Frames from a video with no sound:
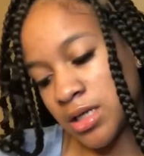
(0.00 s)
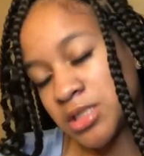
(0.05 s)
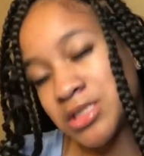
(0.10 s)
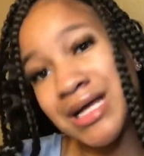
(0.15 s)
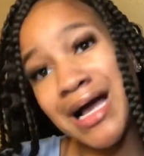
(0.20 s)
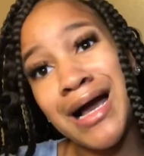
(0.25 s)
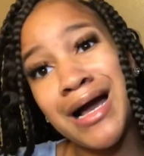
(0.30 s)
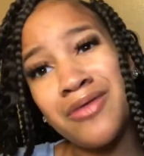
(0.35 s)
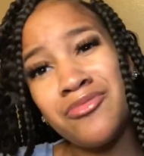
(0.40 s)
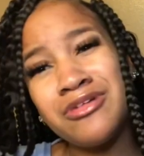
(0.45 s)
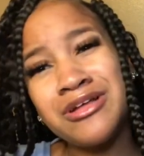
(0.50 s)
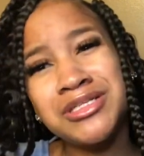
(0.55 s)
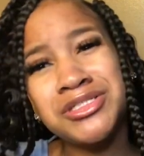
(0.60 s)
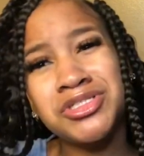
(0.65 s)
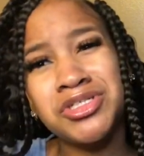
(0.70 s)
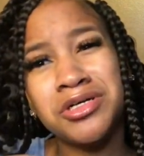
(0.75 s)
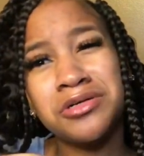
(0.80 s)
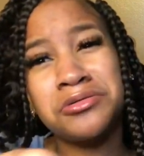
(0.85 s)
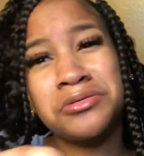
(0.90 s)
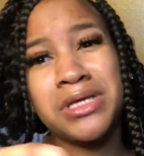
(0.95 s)
I always
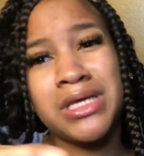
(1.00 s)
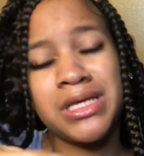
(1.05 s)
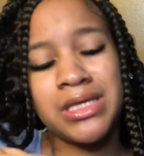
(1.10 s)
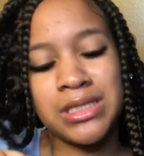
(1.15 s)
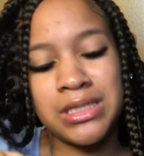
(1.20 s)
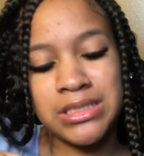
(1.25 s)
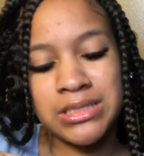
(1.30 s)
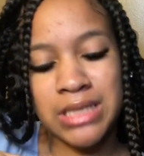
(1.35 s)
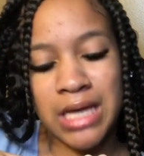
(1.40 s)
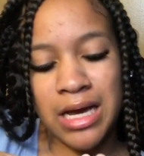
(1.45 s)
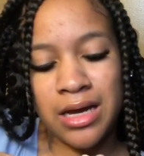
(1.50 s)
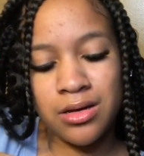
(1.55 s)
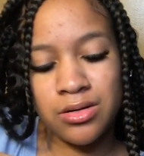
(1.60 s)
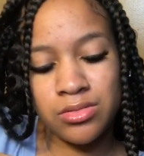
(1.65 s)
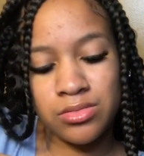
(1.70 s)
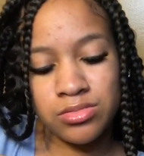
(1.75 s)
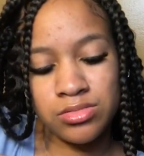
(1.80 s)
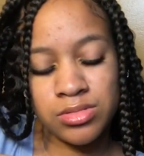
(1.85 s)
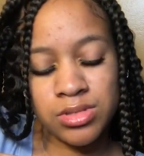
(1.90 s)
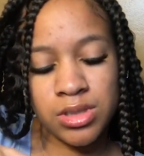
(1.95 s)
struggle getting this
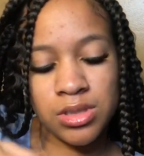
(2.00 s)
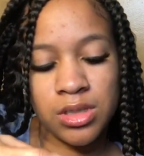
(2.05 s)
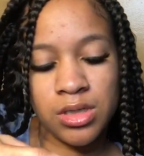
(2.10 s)
out.